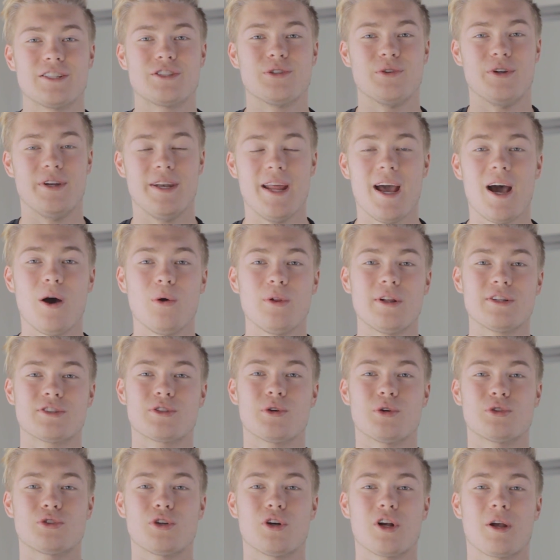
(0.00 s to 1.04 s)
So now let's
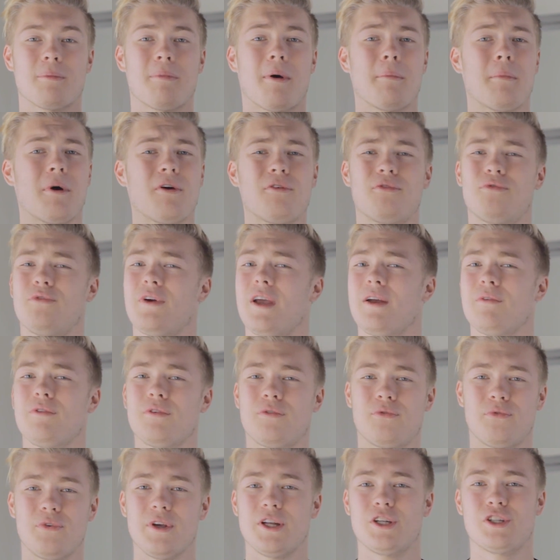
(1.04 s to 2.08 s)
go talk about my
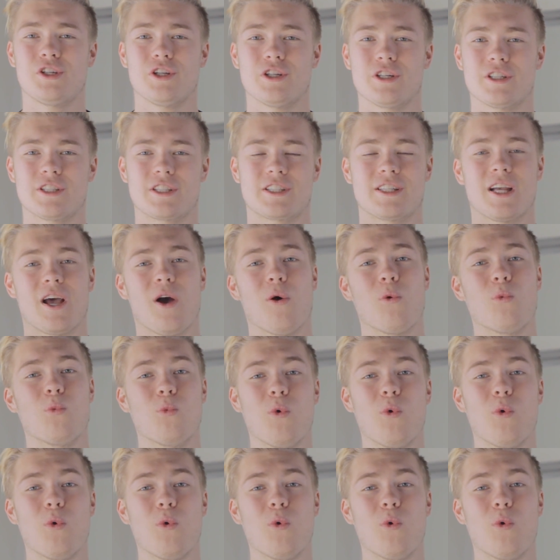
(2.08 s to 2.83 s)
favorite features,